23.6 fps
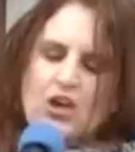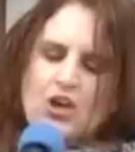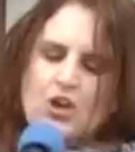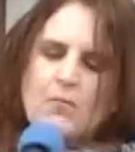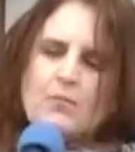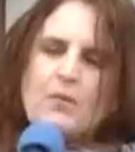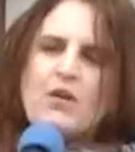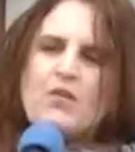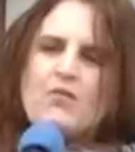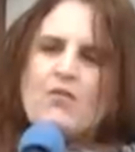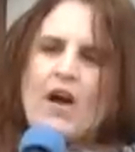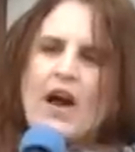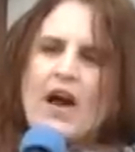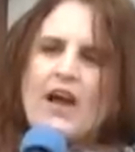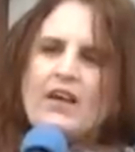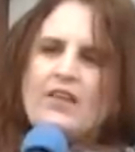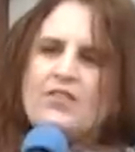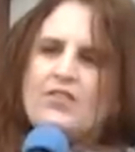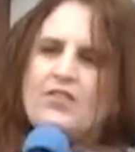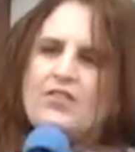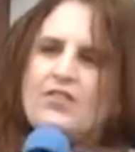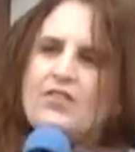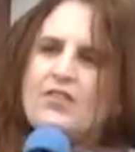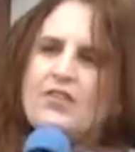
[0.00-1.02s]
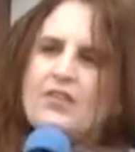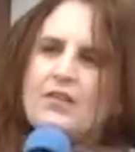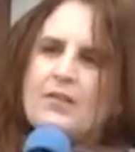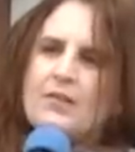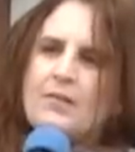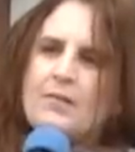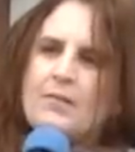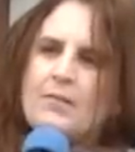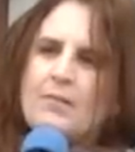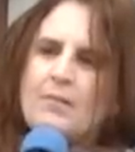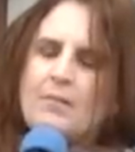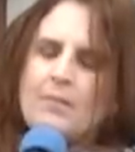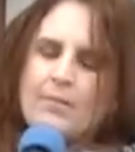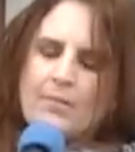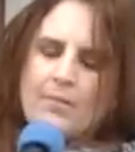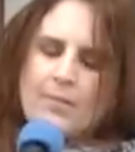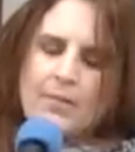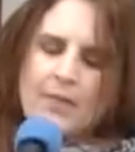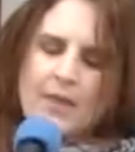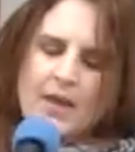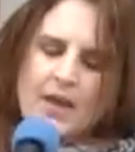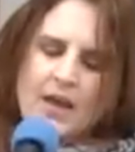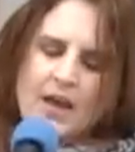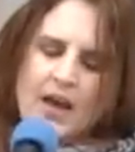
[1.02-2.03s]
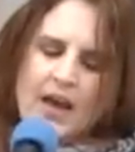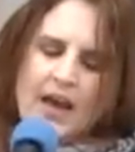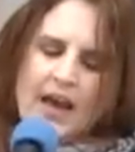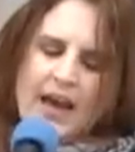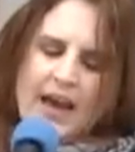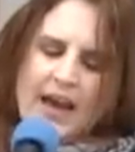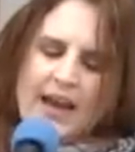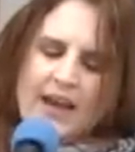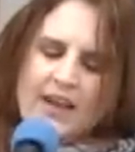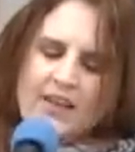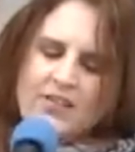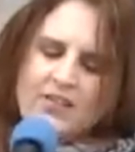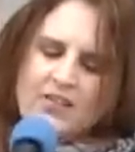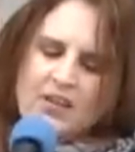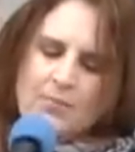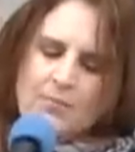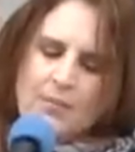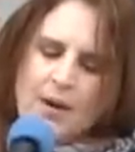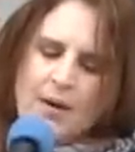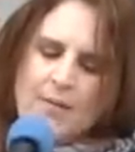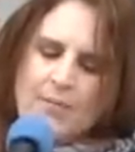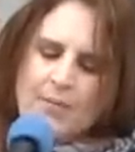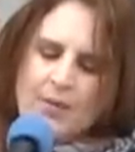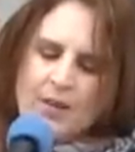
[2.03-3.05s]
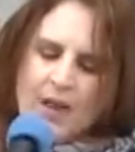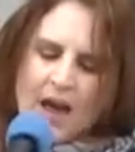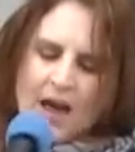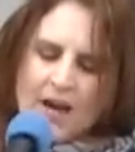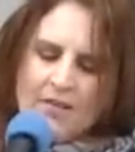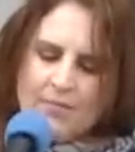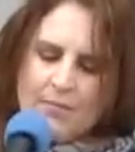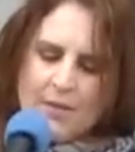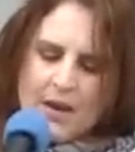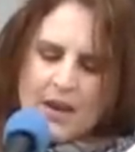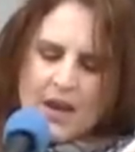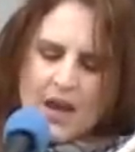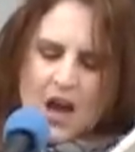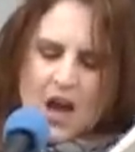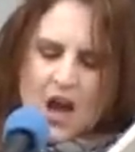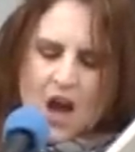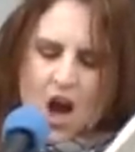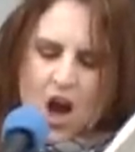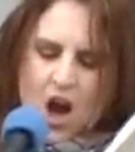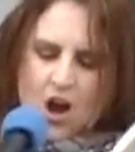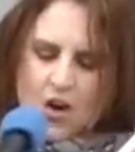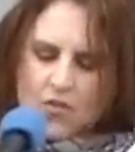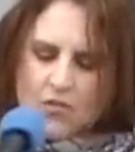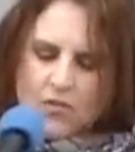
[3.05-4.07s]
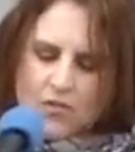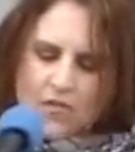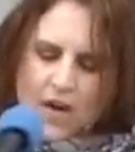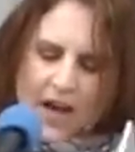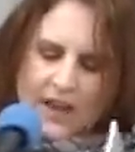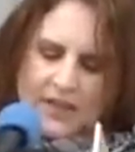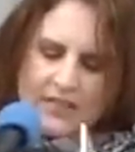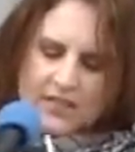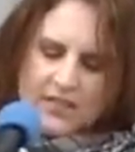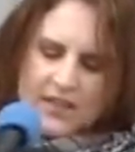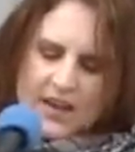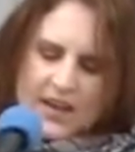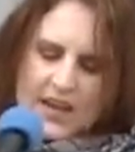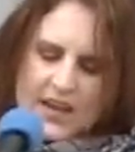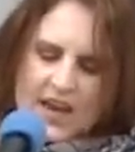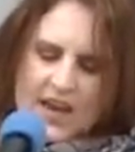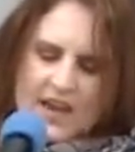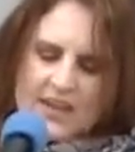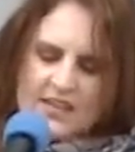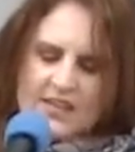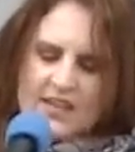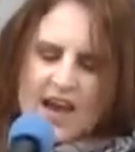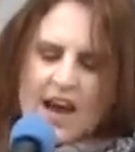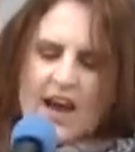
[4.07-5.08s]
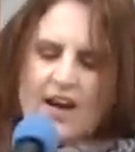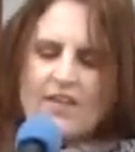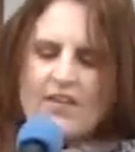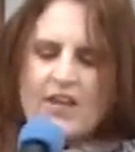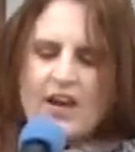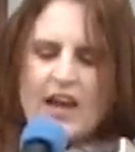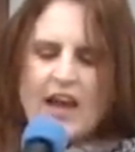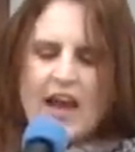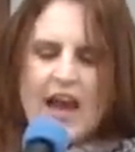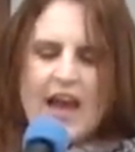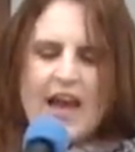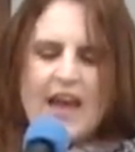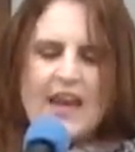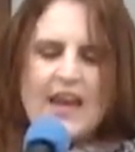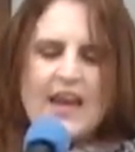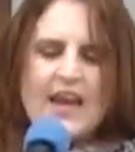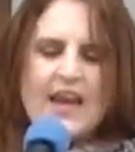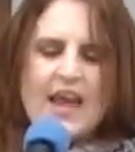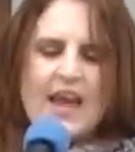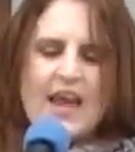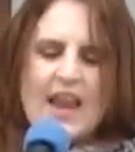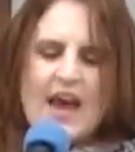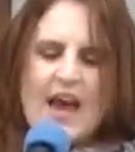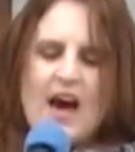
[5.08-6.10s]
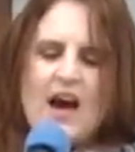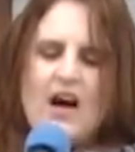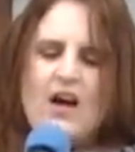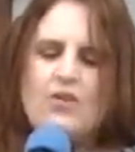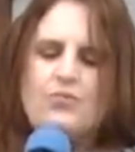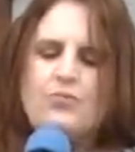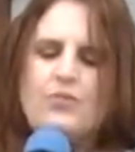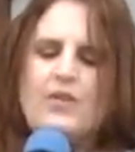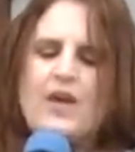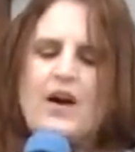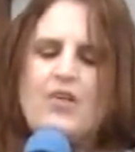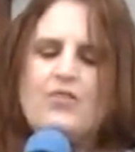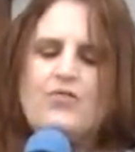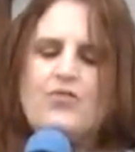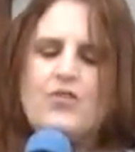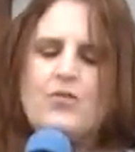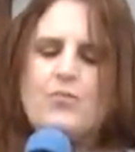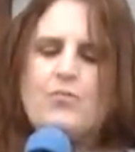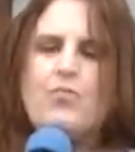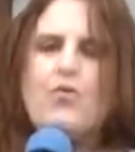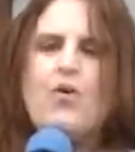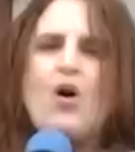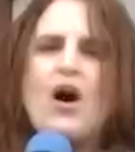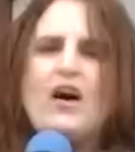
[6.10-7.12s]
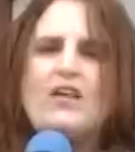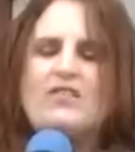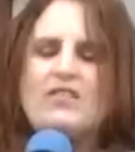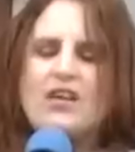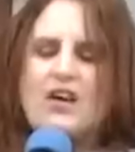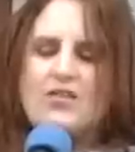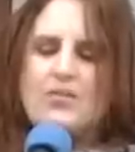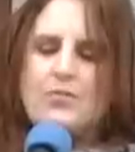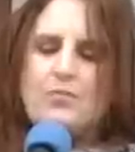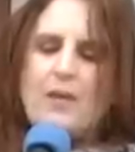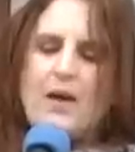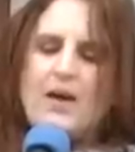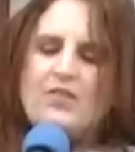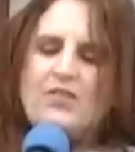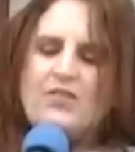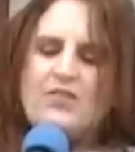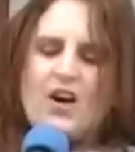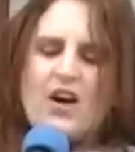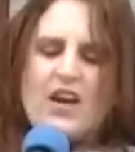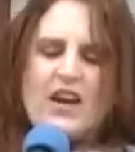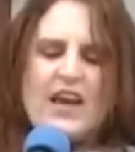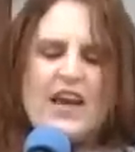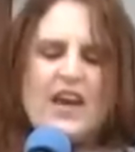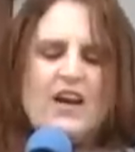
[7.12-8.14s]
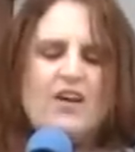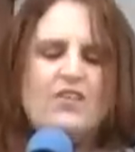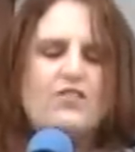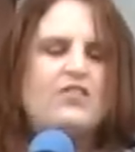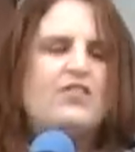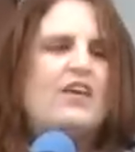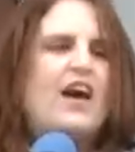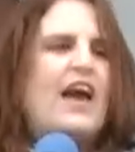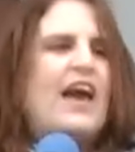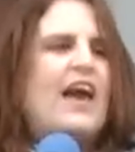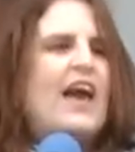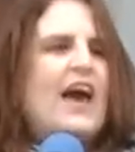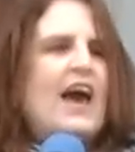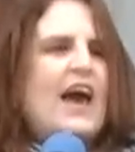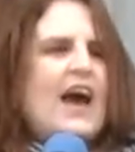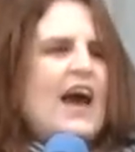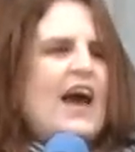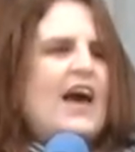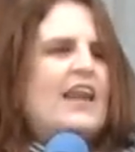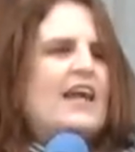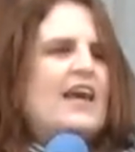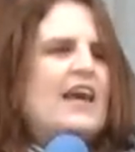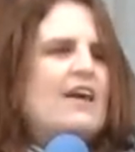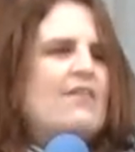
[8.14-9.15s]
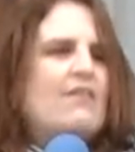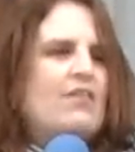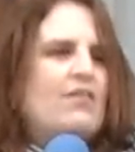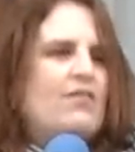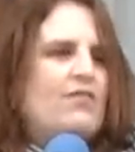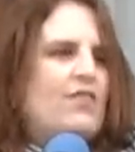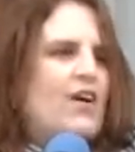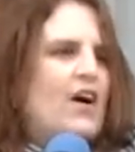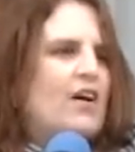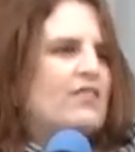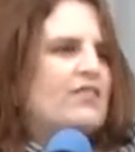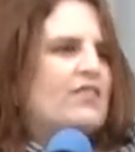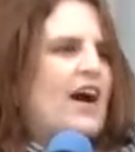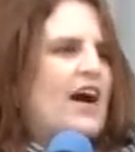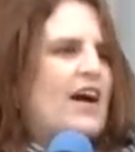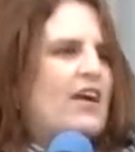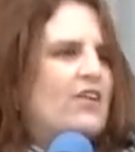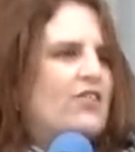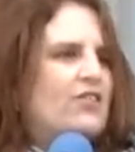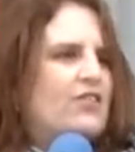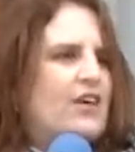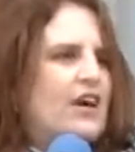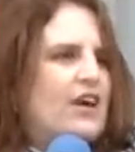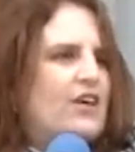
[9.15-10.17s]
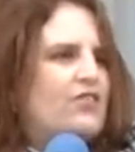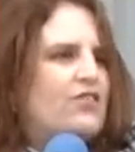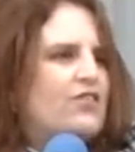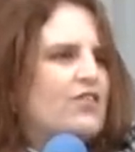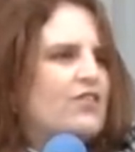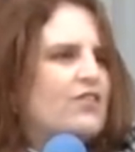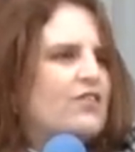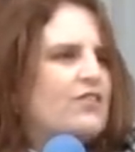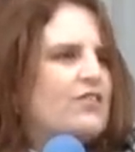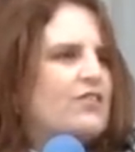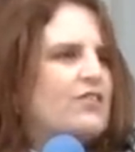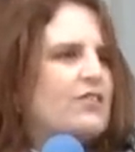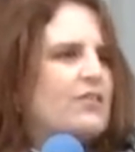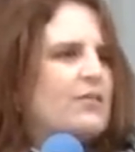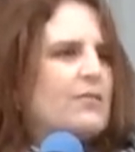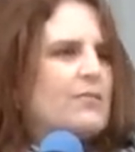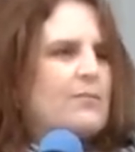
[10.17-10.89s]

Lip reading: human rights. Innocent people have been arrested, interrogated, and held without due process based on hearsay and even false accusations.